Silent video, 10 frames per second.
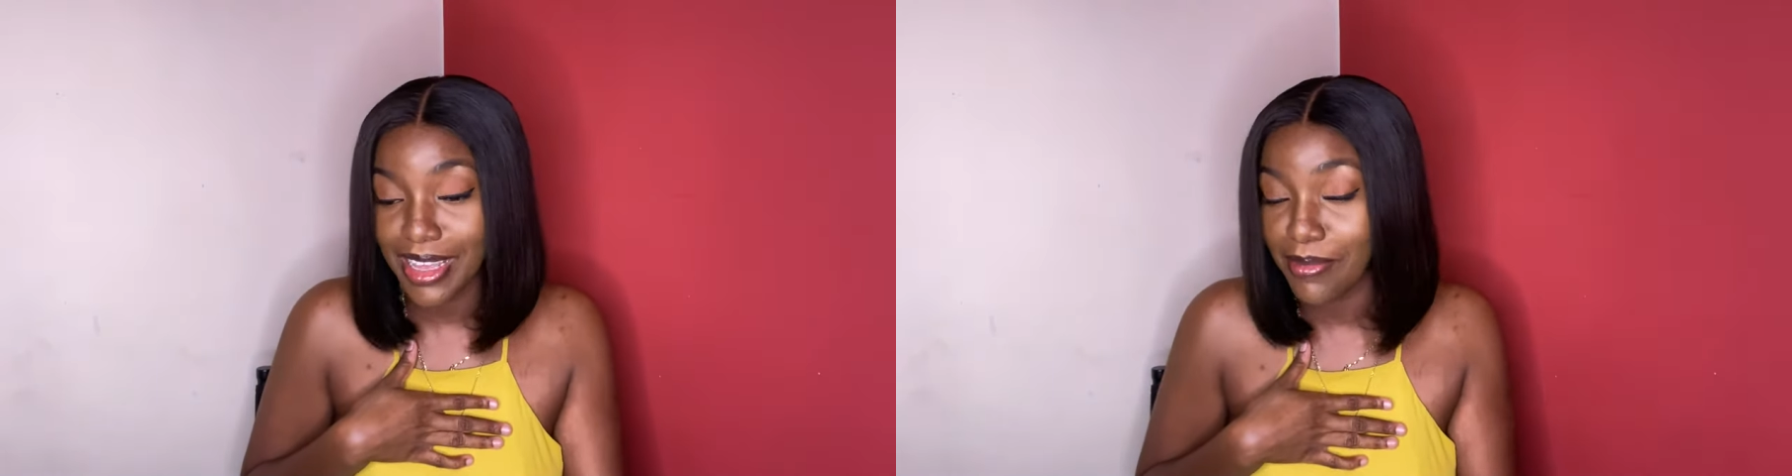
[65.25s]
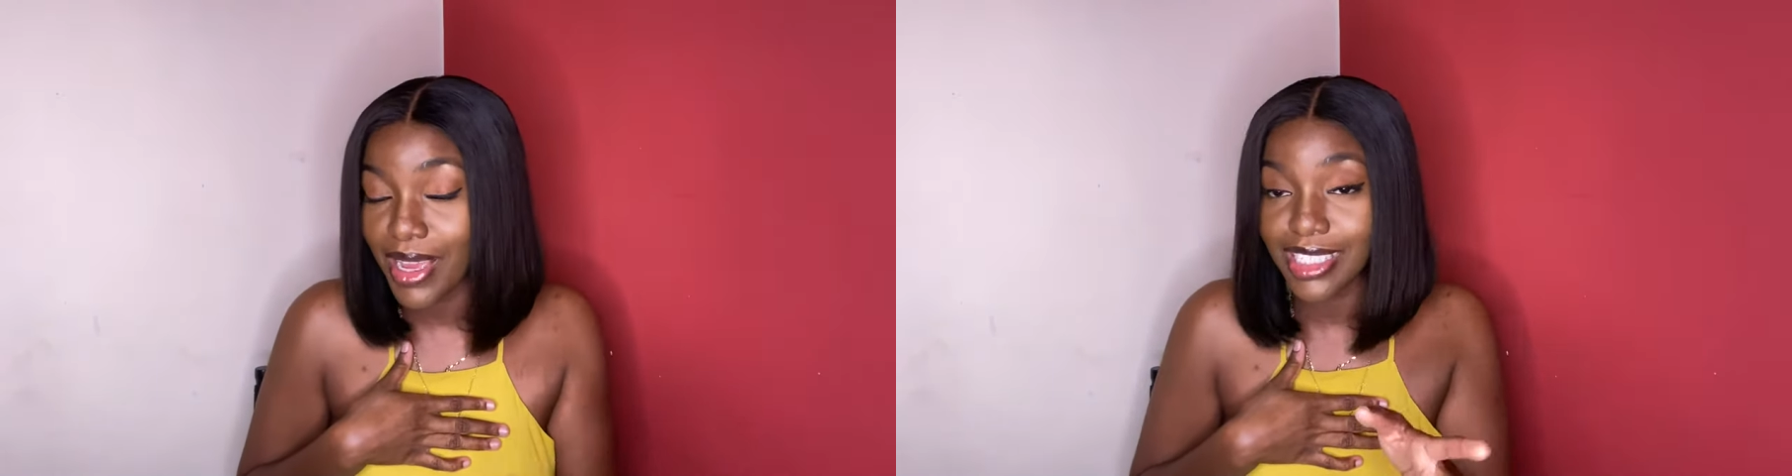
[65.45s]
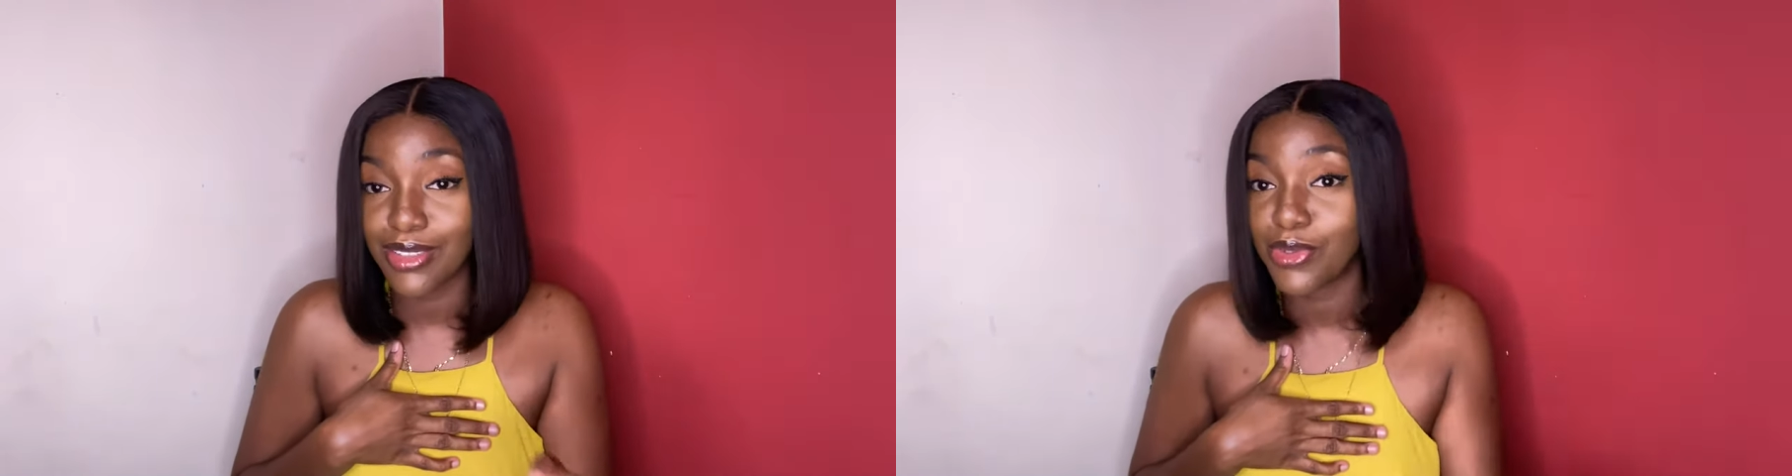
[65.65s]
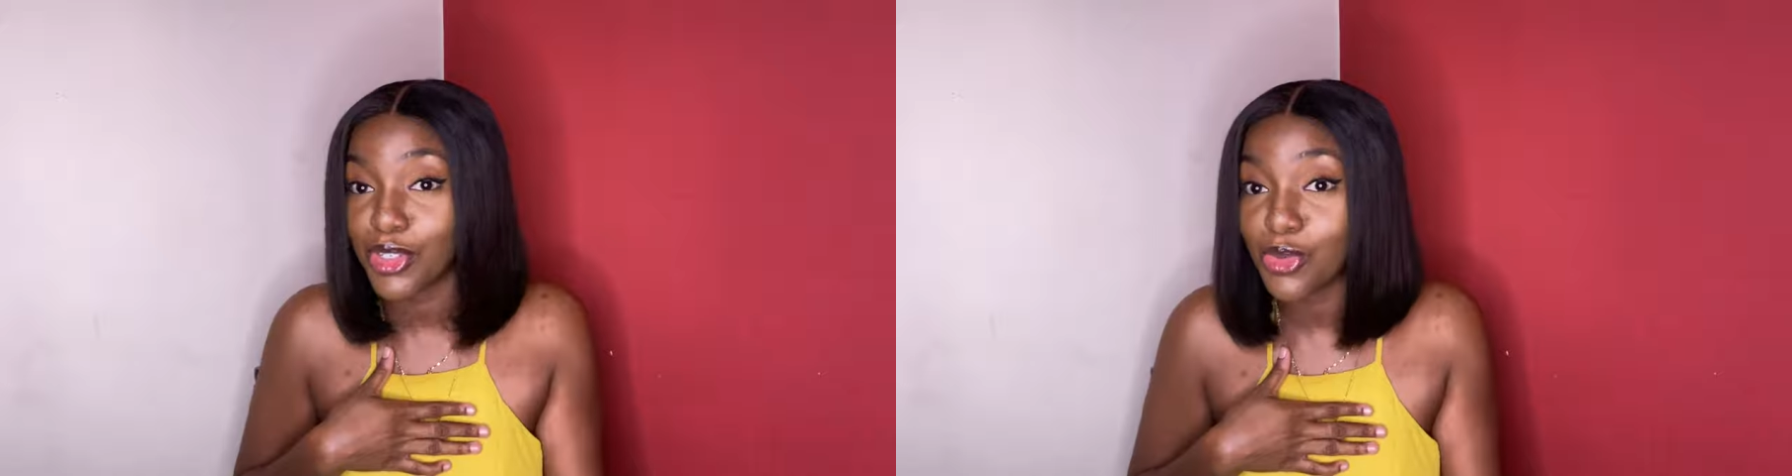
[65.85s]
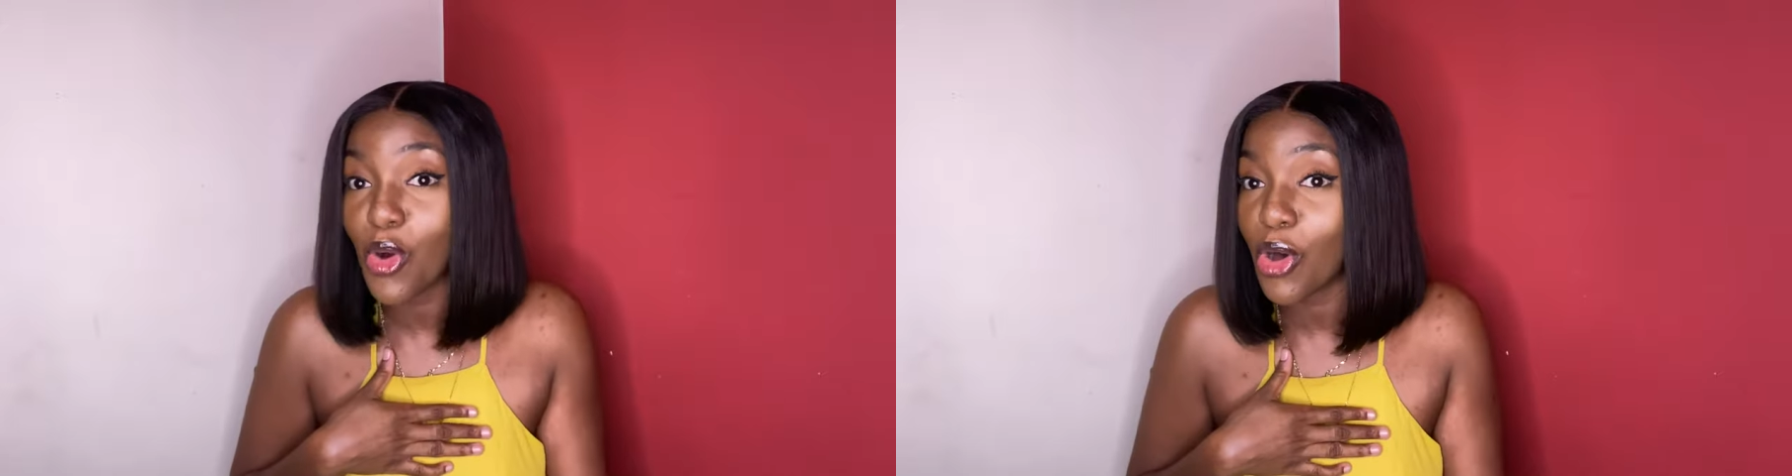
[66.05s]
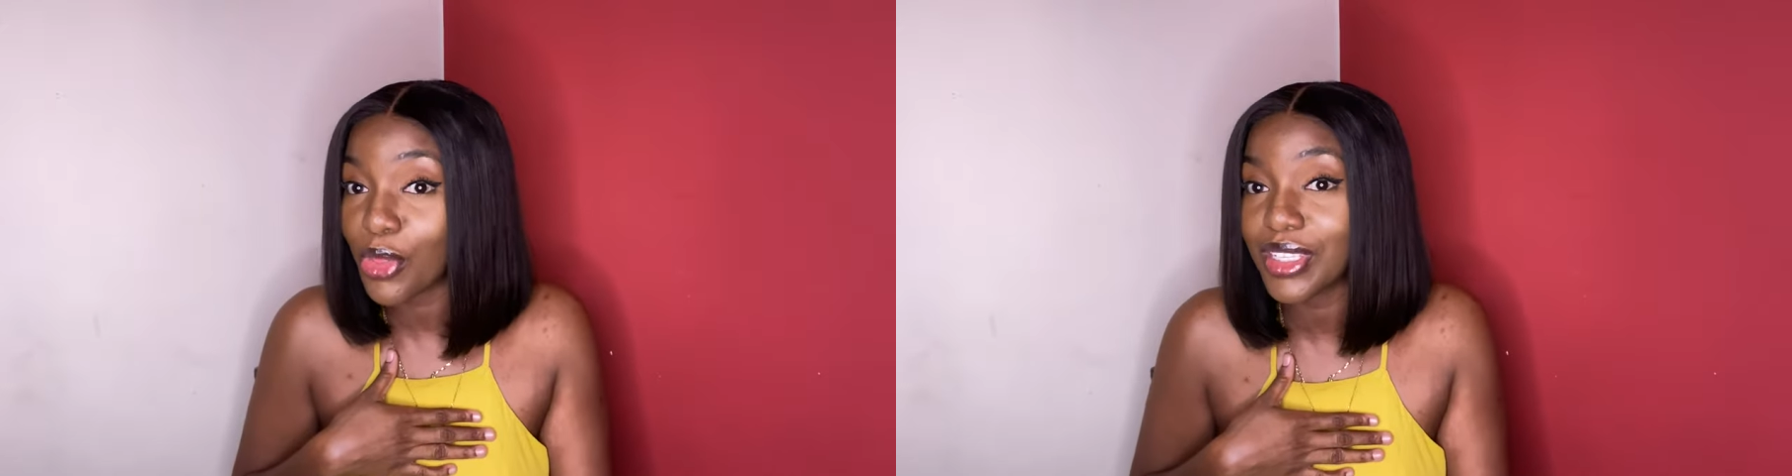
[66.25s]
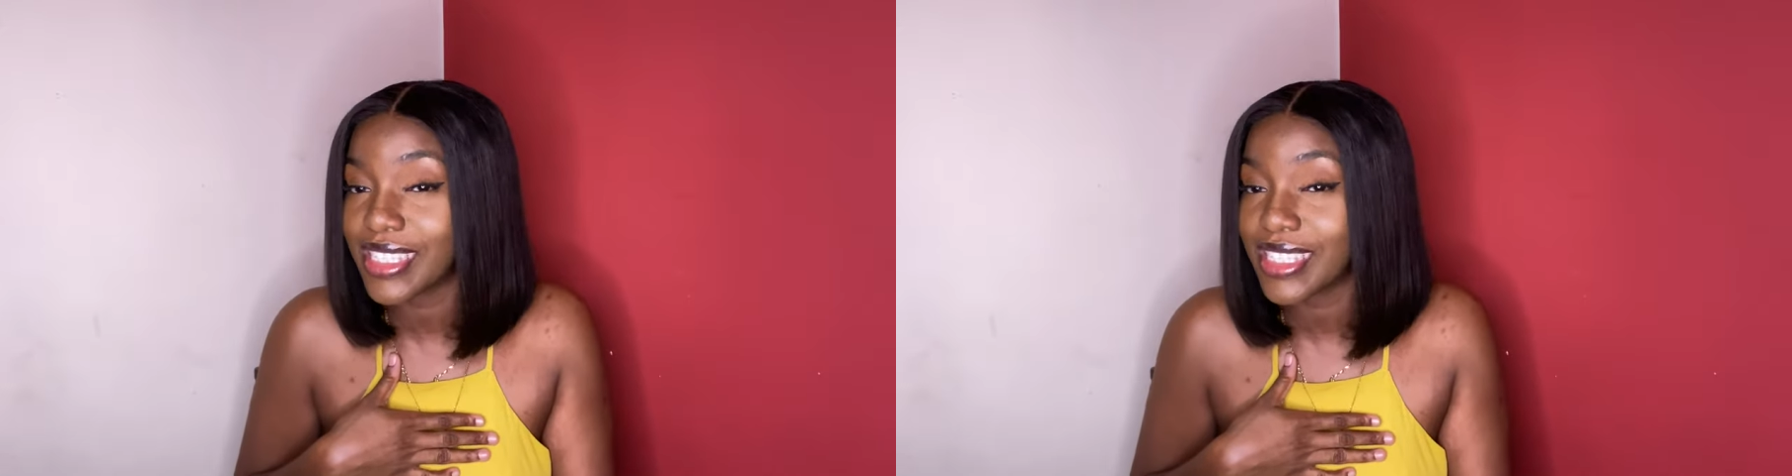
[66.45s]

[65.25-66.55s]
that magic for you all the